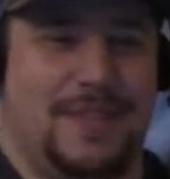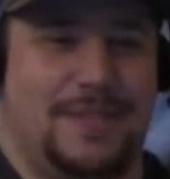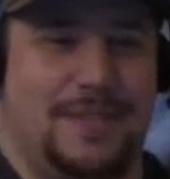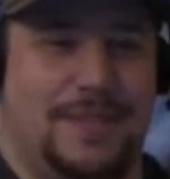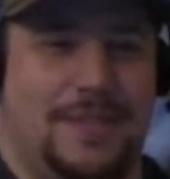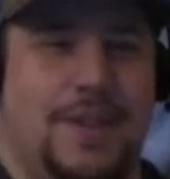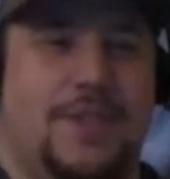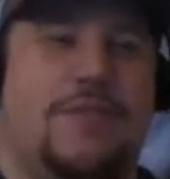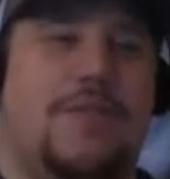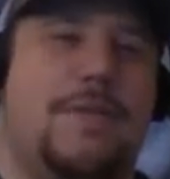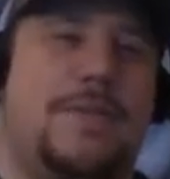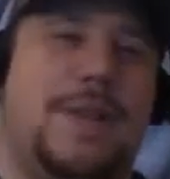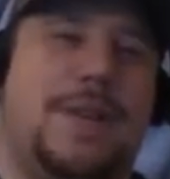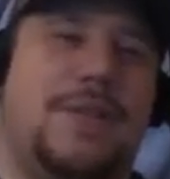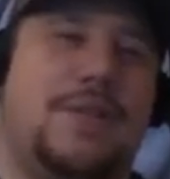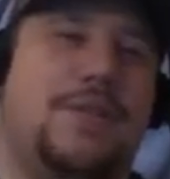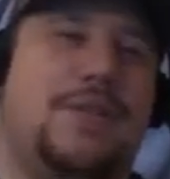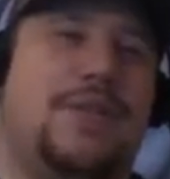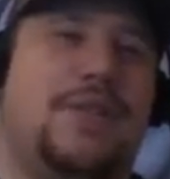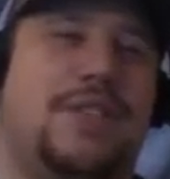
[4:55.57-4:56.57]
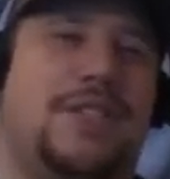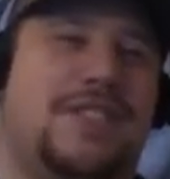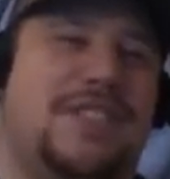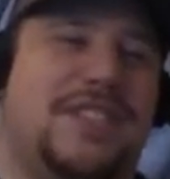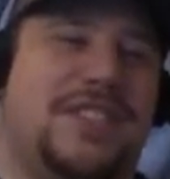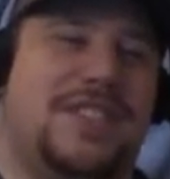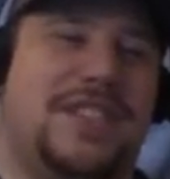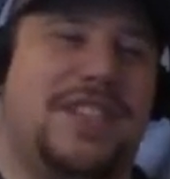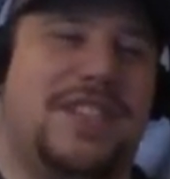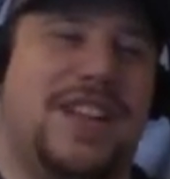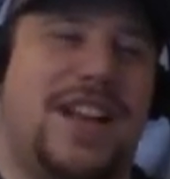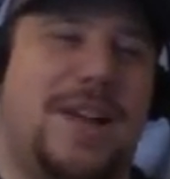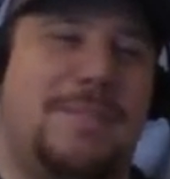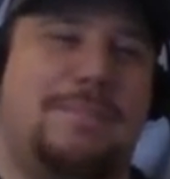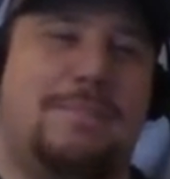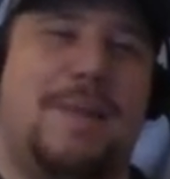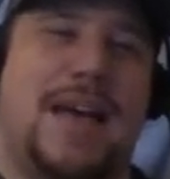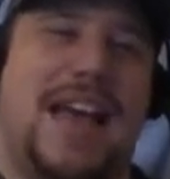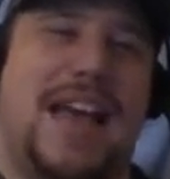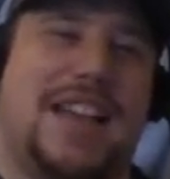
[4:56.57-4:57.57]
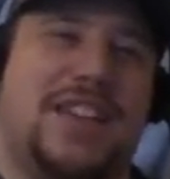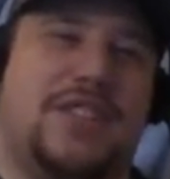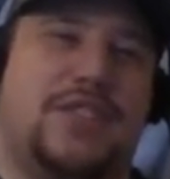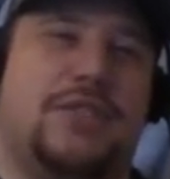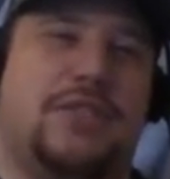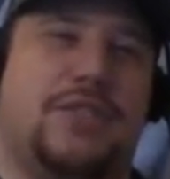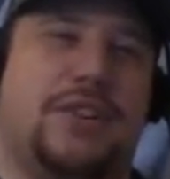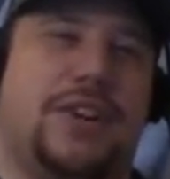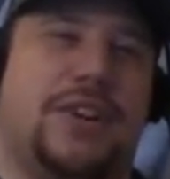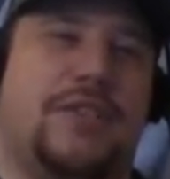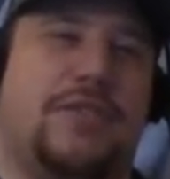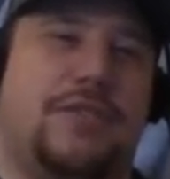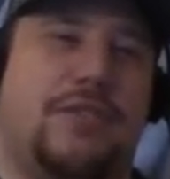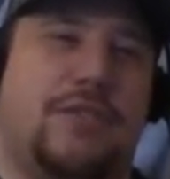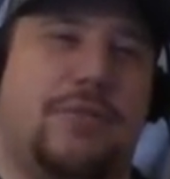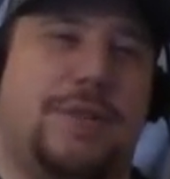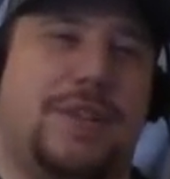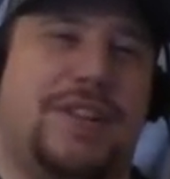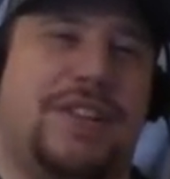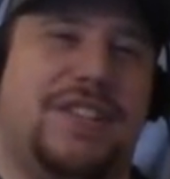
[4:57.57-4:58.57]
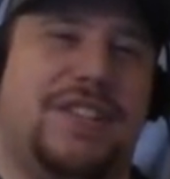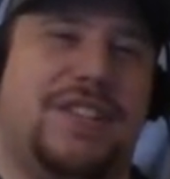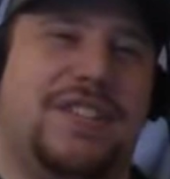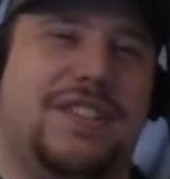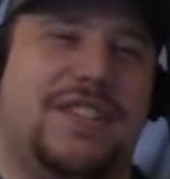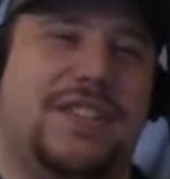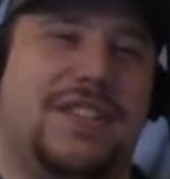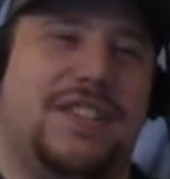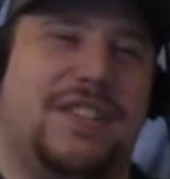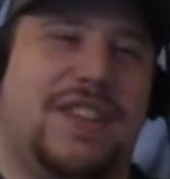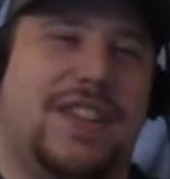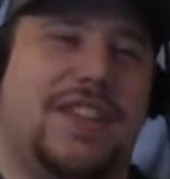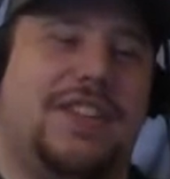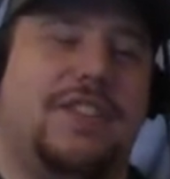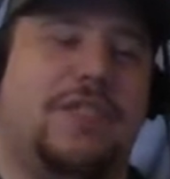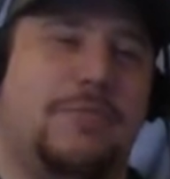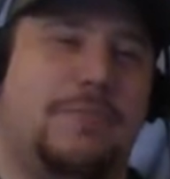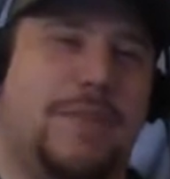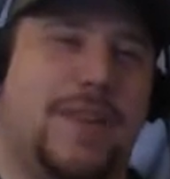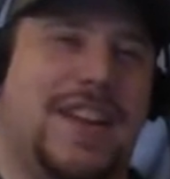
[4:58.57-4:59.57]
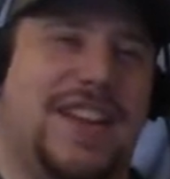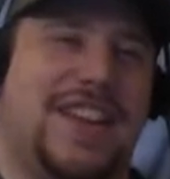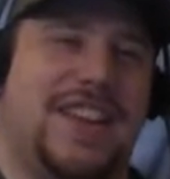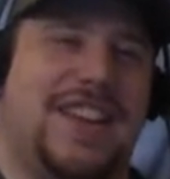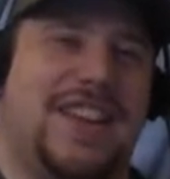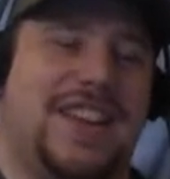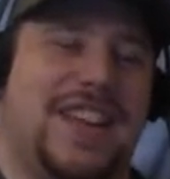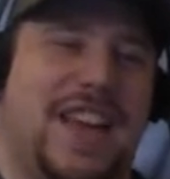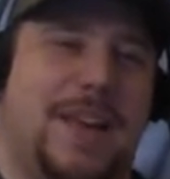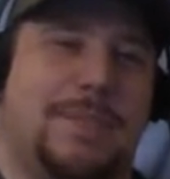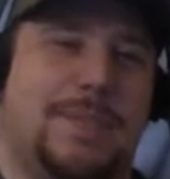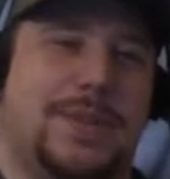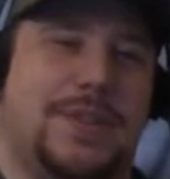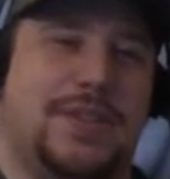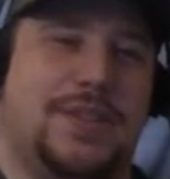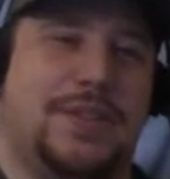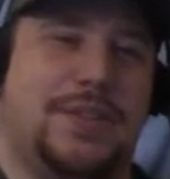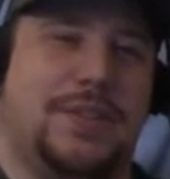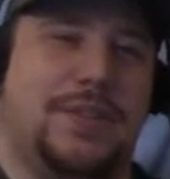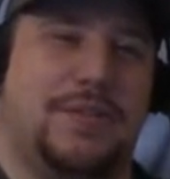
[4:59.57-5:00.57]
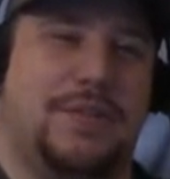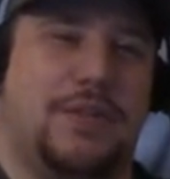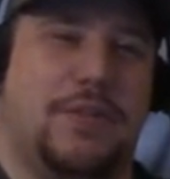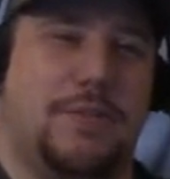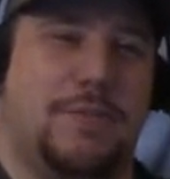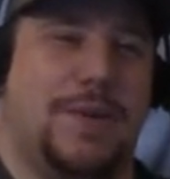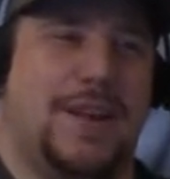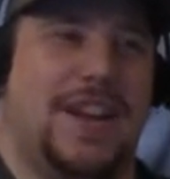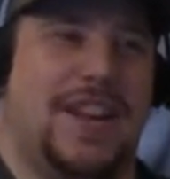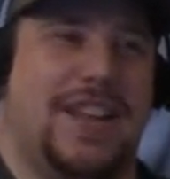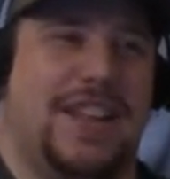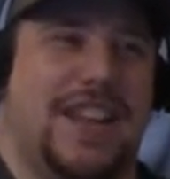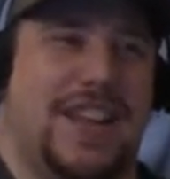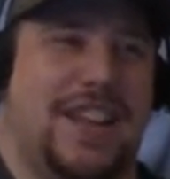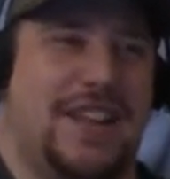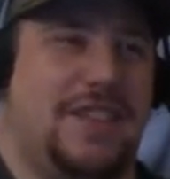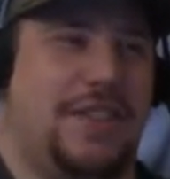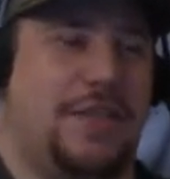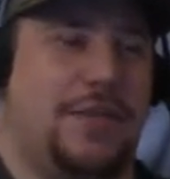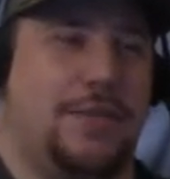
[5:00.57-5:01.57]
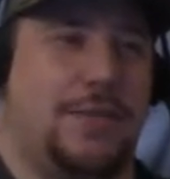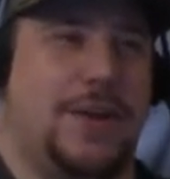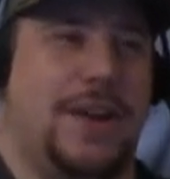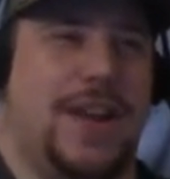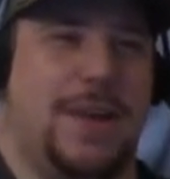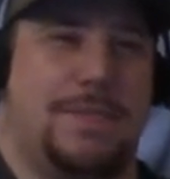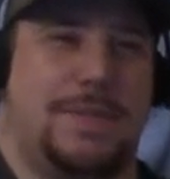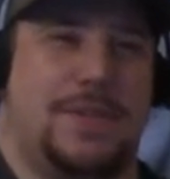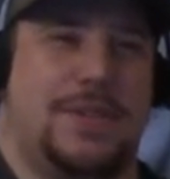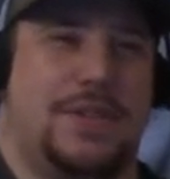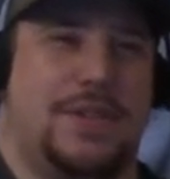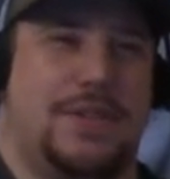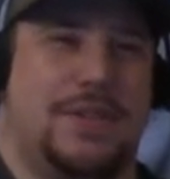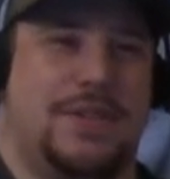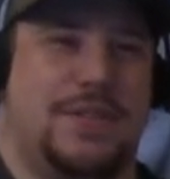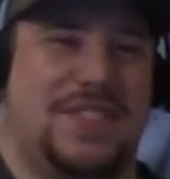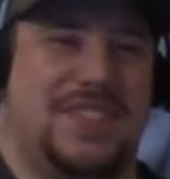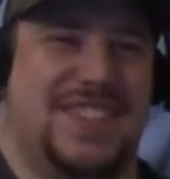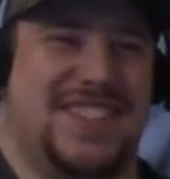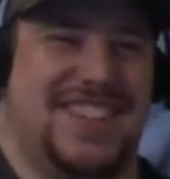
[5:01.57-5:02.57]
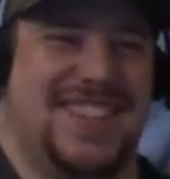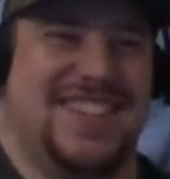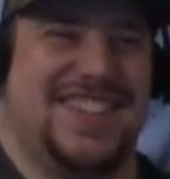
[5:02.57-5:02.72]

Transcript: Do you know what would be cool? A backstory on Roman, like a little mini episode or mini like three episodes